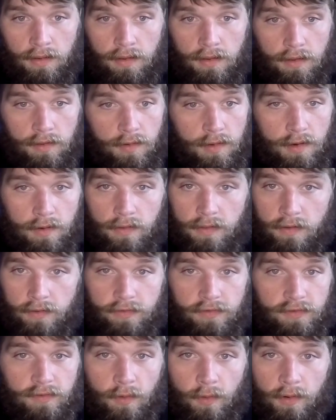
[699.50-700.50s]
you hear
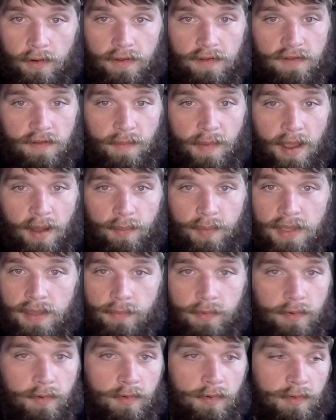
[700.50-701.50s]
those stories about
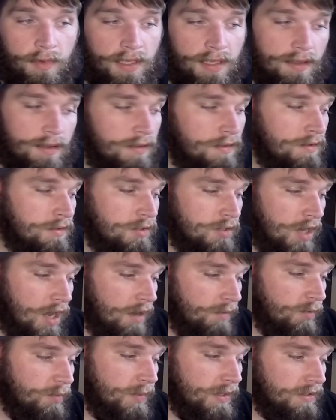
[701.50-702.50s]
people getting the
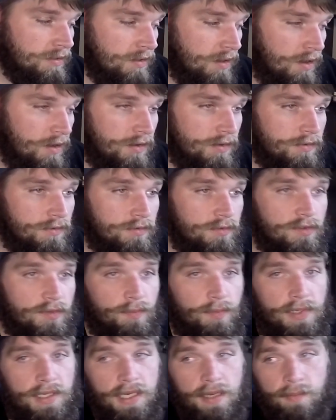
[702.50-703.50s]
job at McDonald's
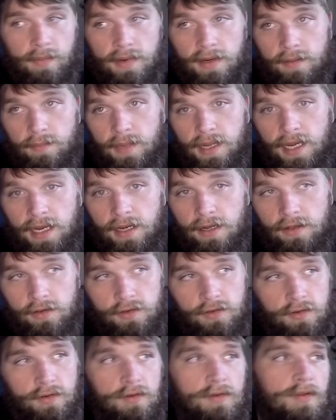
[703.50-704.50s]
and becoming a
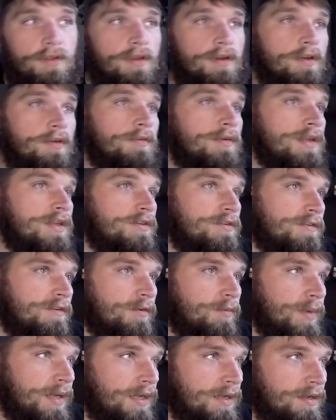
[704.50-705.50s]
manager, then a
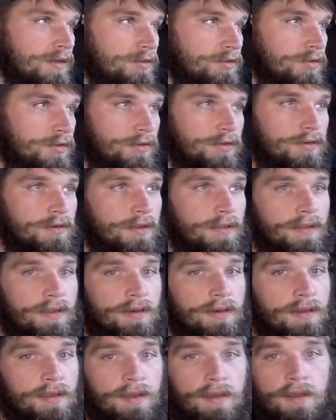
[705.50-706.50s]
regional manager, and
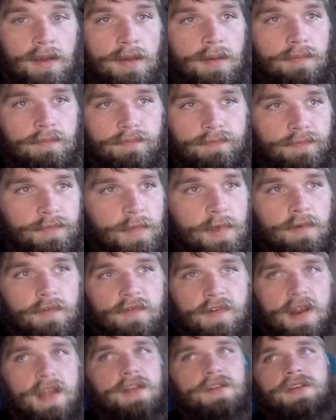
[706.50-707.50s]
then,
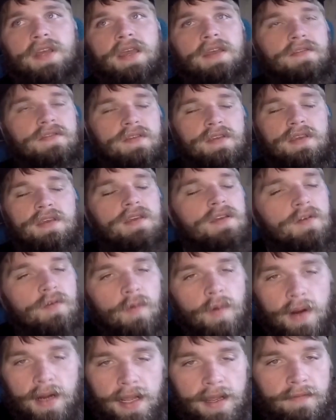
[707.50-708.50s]
franchisee or
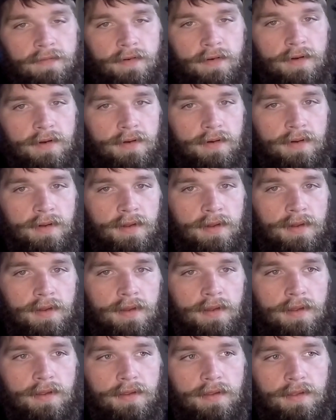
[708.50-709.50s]
whatever.
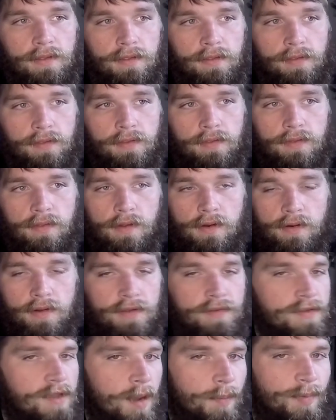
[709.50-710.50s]
There
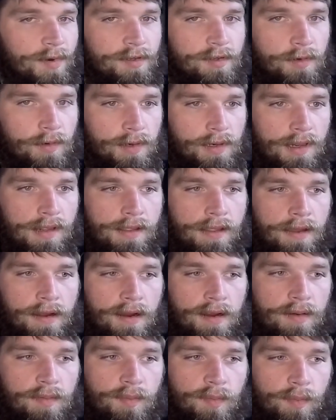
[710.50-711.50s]
is opportunity
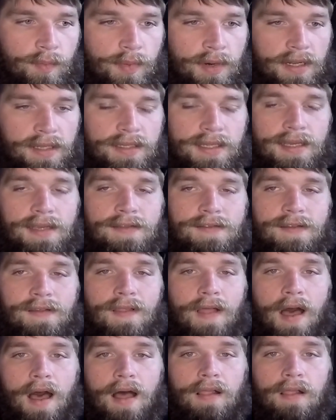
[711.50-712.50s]
there, but it takes a
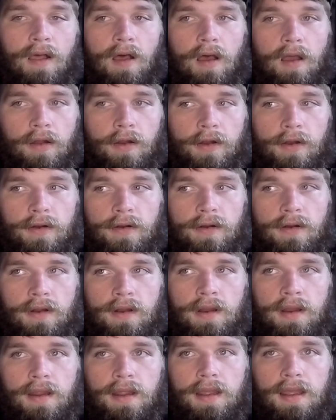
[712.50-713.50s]
lot longer,
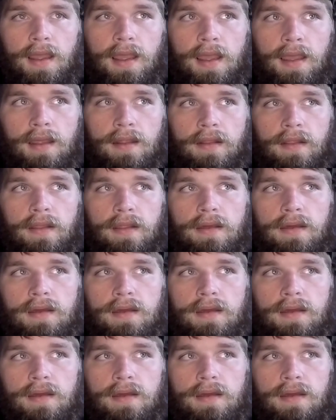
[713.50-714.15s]
and